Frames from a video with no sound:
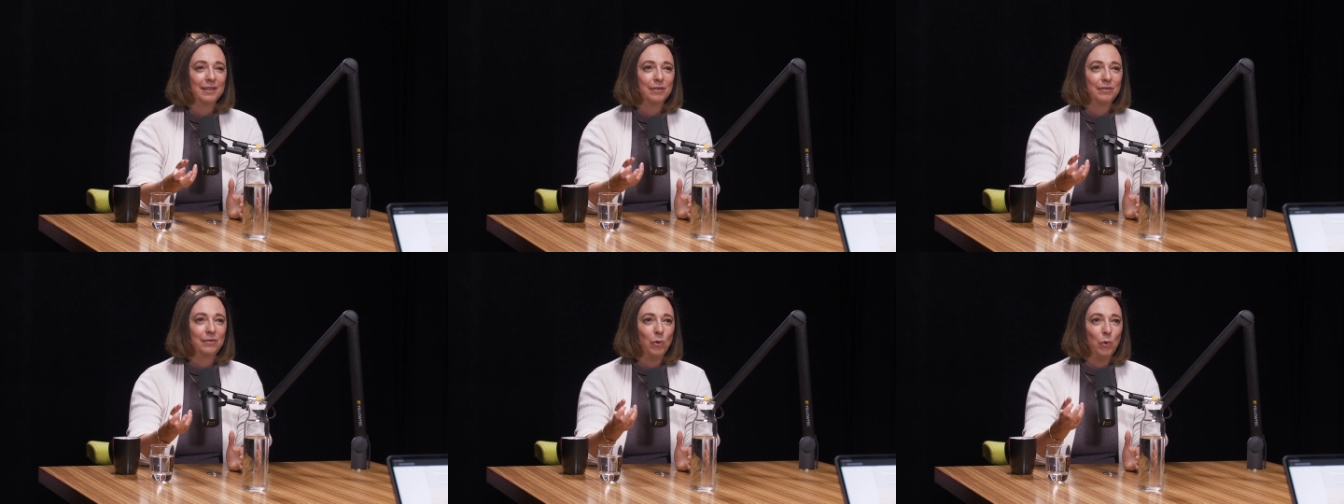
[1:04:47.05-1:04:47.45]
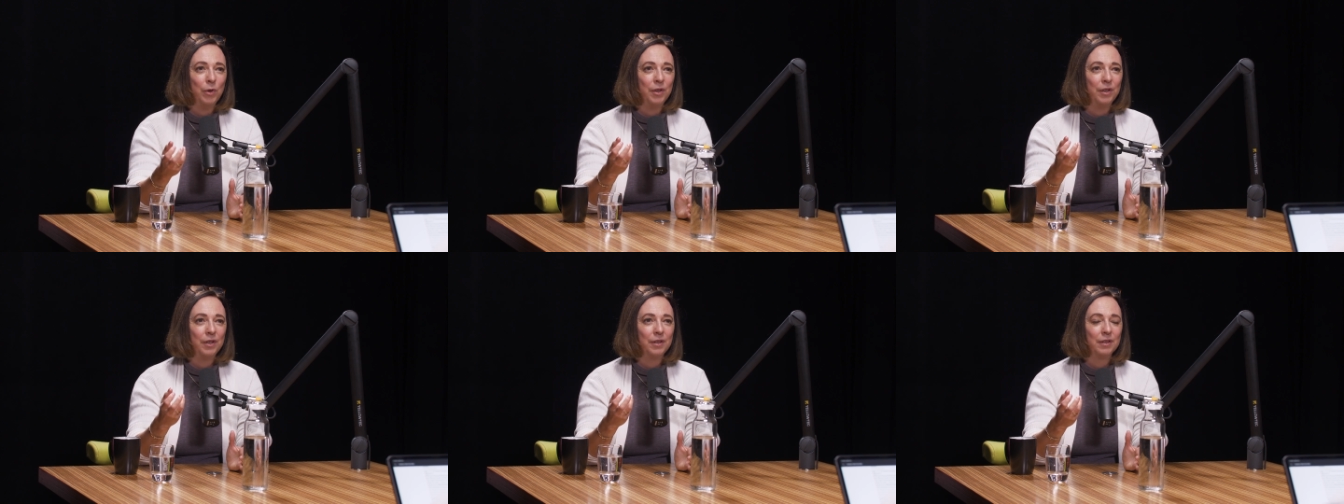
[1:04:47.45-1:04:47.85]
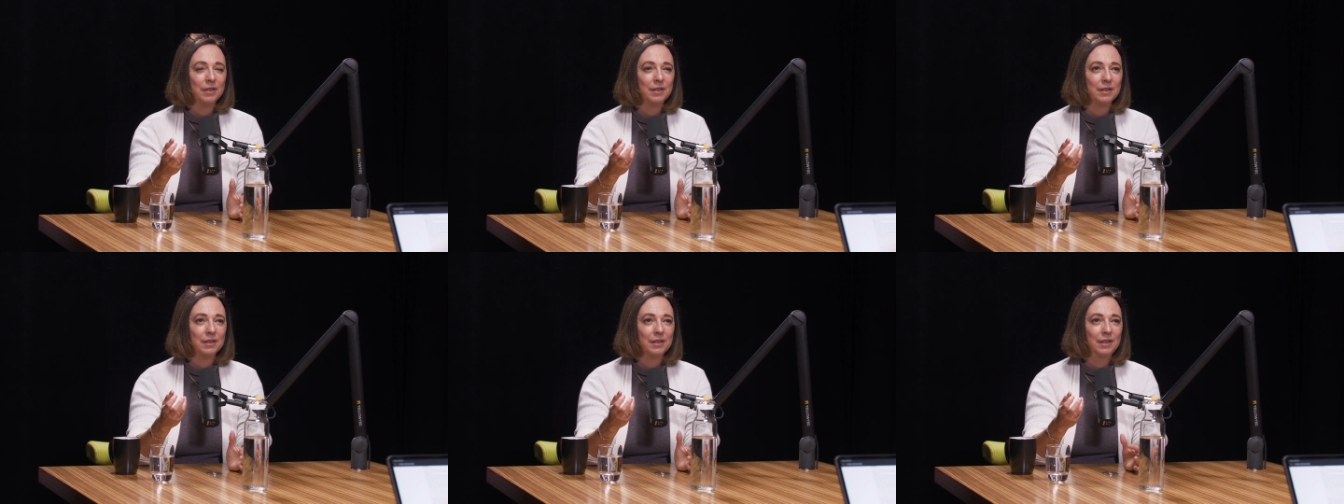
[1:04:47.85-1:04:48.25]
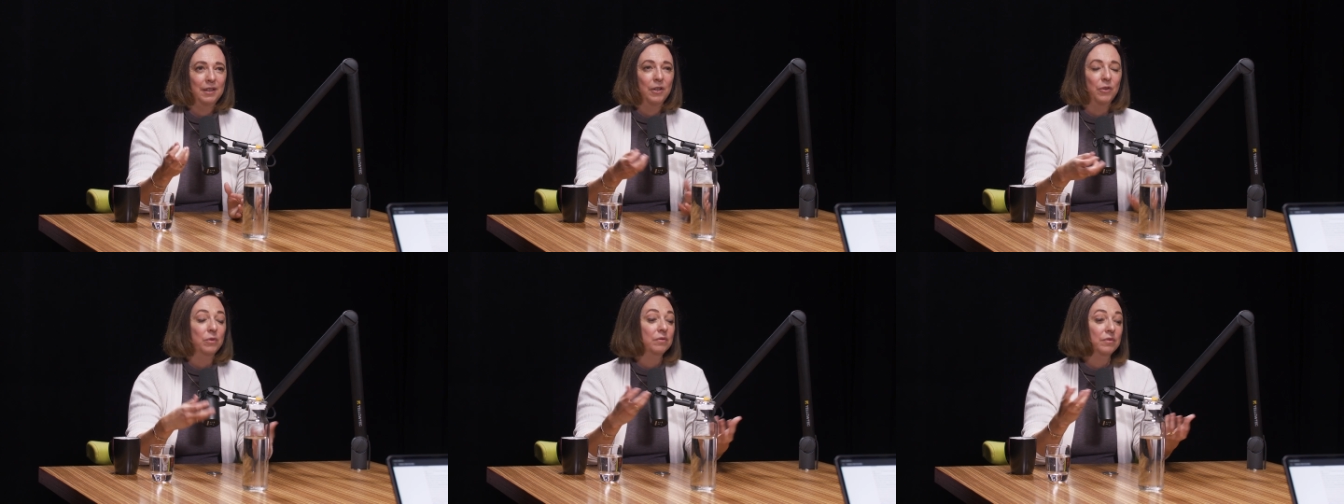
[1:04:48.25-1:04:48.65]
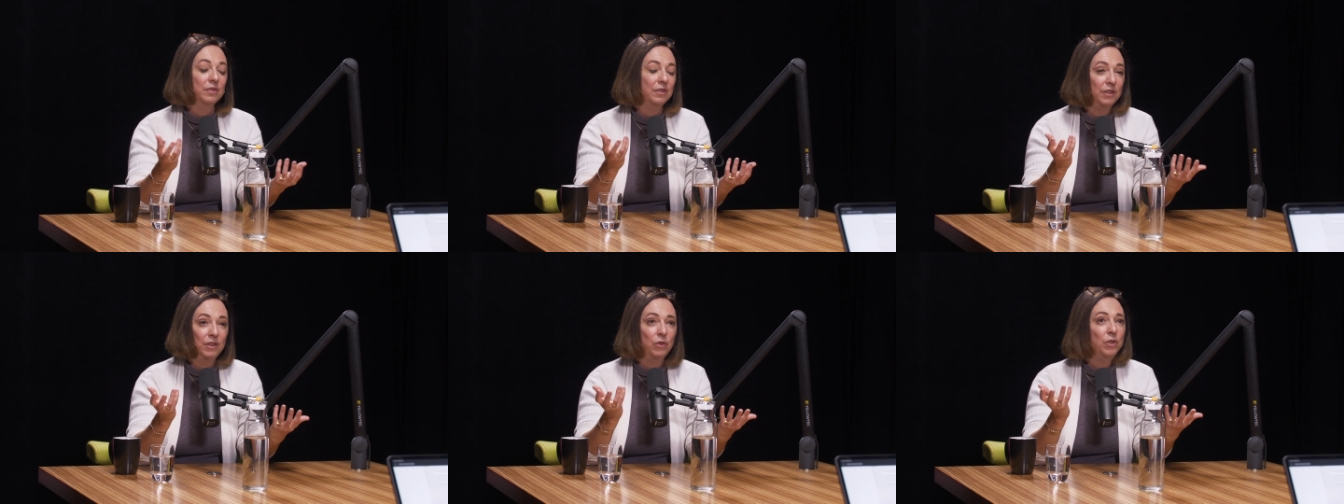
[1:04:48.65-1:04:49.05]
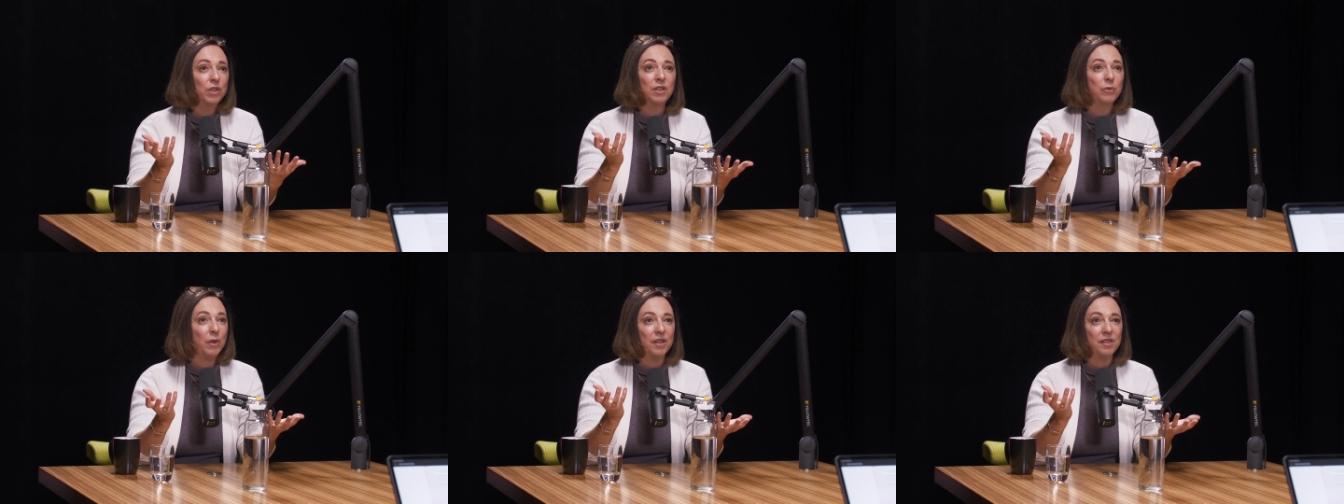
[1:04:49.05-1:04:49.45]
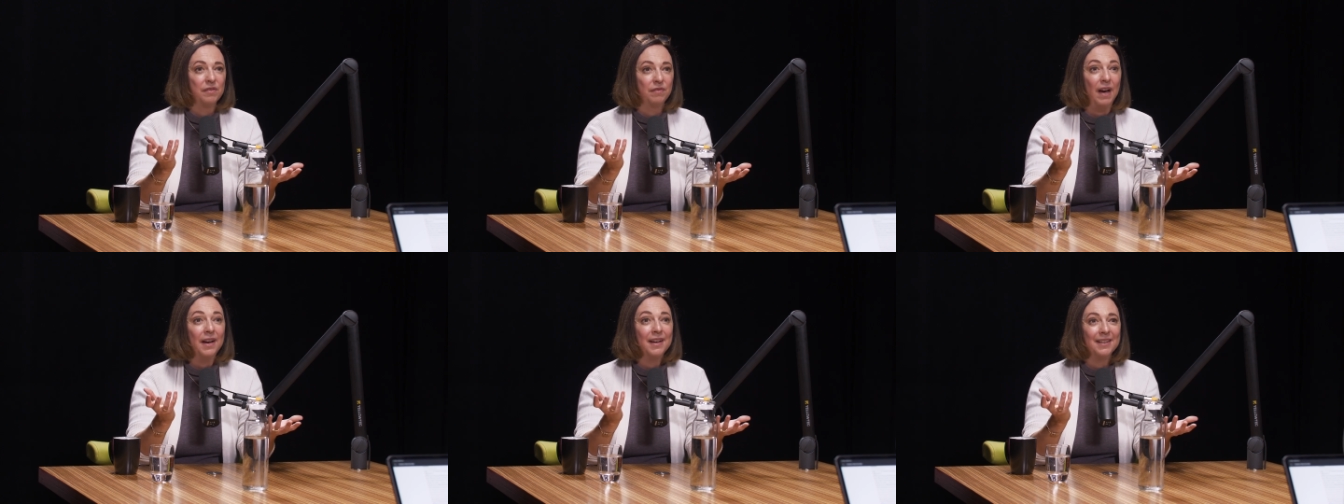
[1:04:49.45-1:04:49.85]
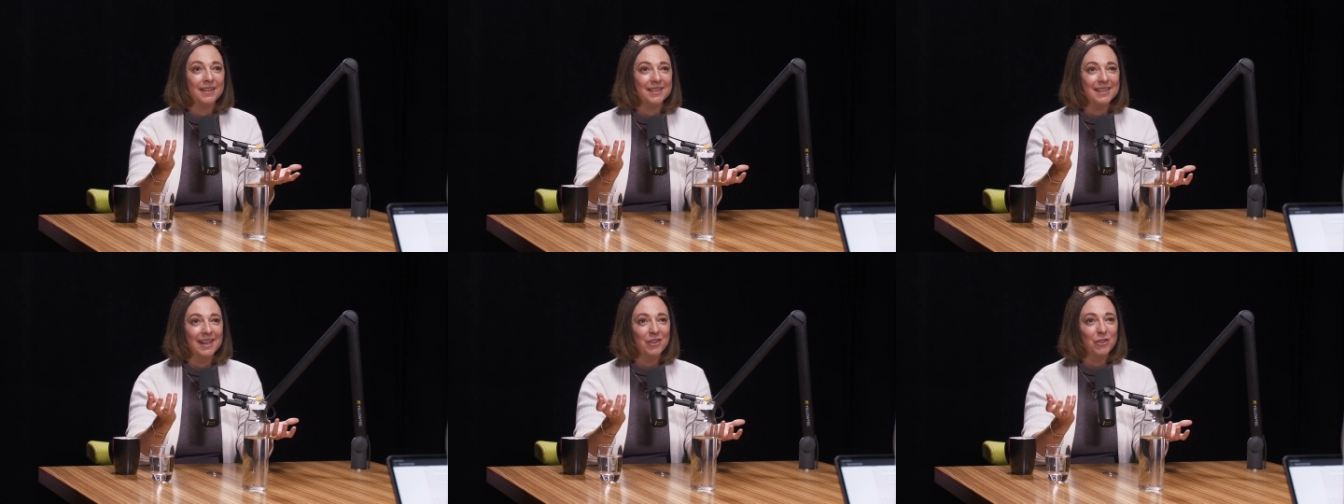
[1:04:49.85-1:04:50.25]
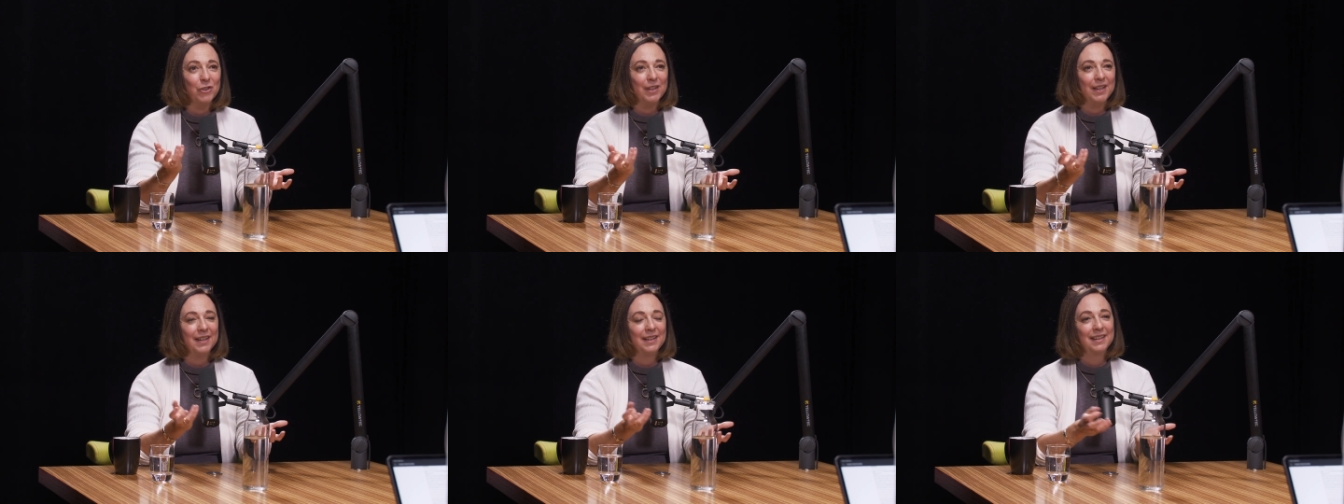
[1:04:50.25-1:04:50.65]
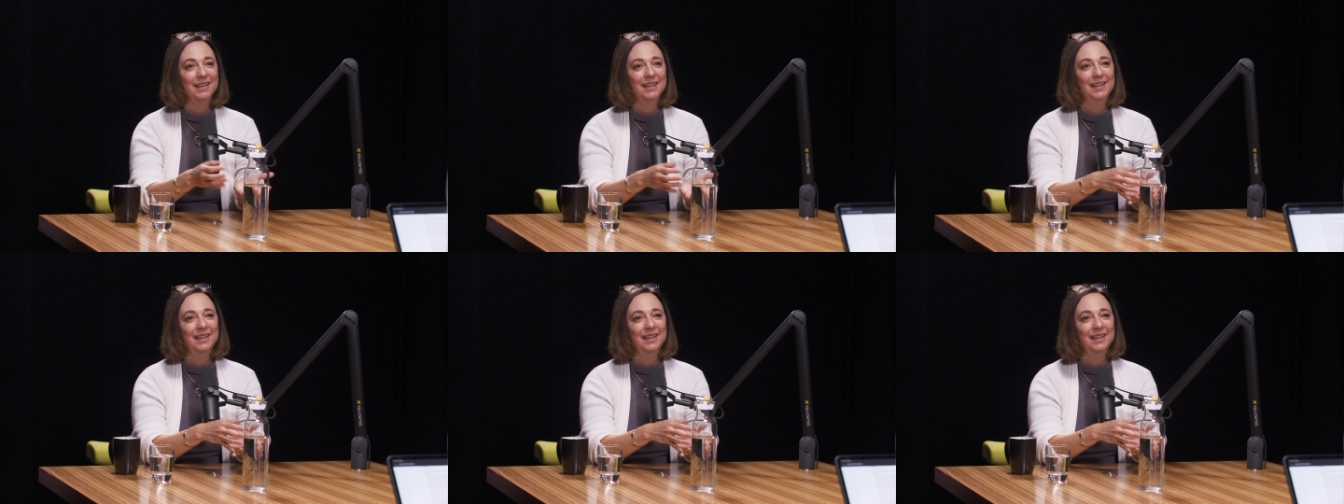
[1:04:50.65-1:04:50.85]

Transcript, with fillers: for you know union with the divine essentially